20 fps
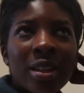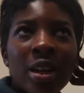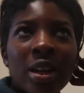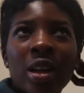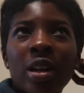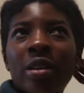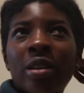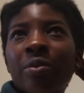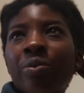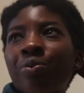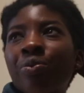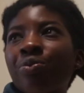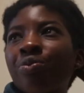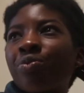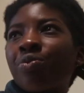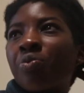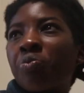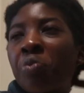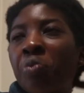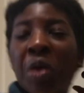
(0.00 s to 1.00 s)
um,
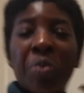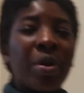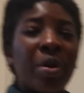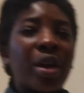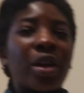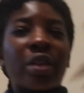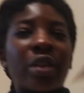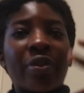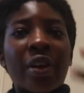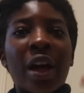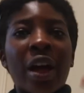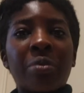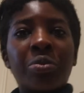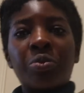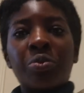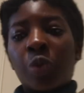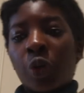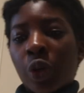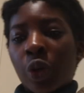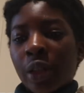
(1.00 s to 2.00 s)
maybe it could have helped
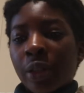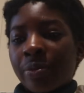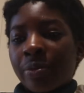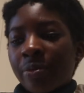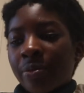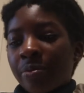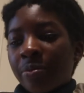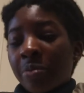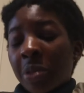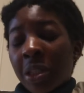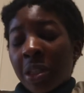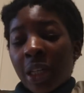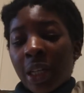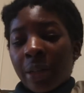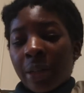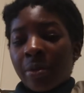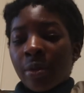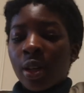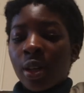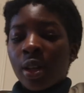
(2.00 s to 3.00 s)
more. But
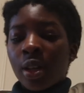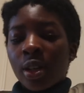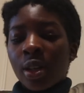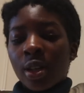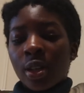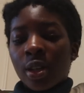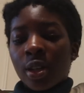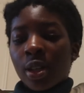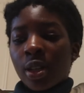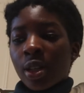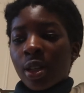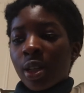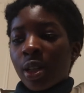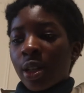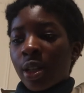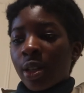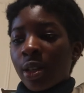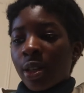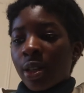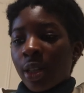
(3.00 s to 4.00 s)
yeah,
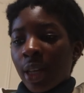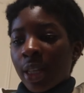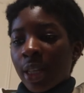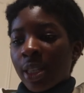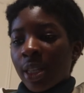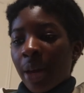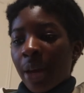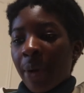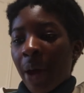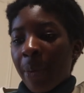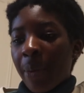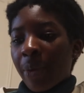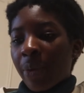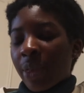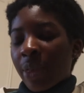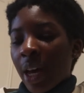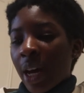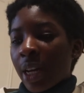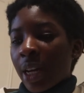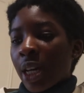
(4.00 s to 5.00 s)
yes, I'm happy
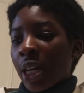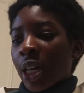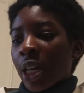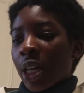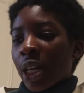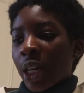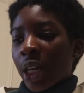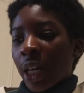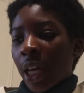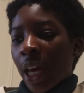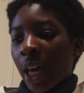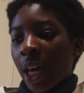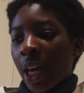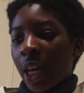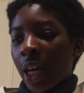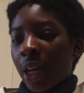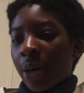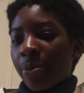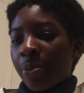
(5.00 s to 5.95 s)
with that. Okay,